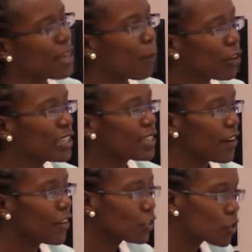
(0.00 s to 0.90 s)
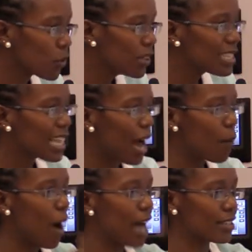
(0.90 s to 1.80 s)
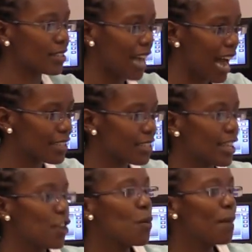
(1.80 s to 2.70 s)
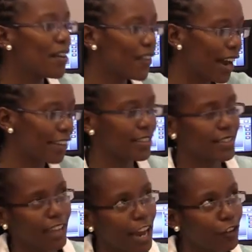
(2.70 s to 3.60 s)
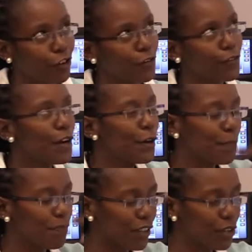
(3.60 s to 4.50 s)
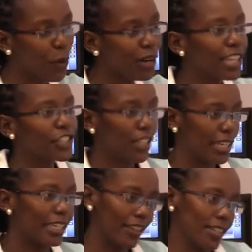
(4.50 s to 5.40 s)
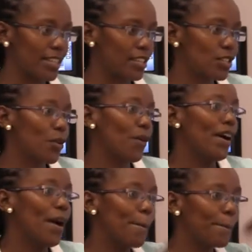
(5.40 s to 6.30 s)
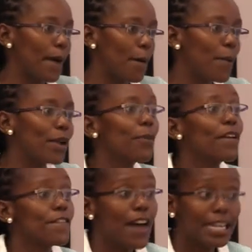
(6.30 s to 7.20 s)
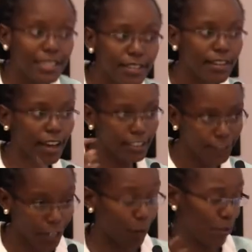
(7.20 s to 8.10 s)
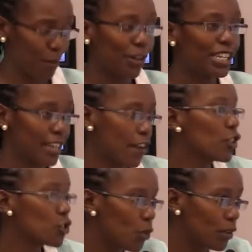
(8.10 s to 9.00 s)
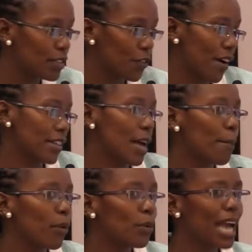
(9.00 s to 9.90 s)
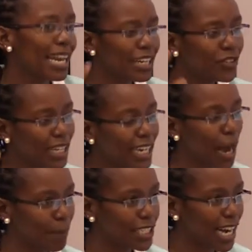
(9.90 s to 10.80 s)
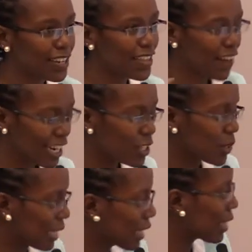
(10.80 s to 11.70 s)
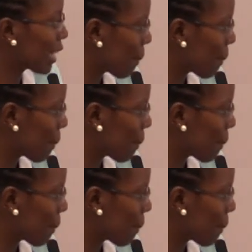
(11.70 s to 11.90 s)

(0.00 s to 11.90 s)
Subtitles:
the monitoring tools as the human rights kind of knowledge increases. So when we first developed the monitoring tools, for example, we hadn't really captured the right to legal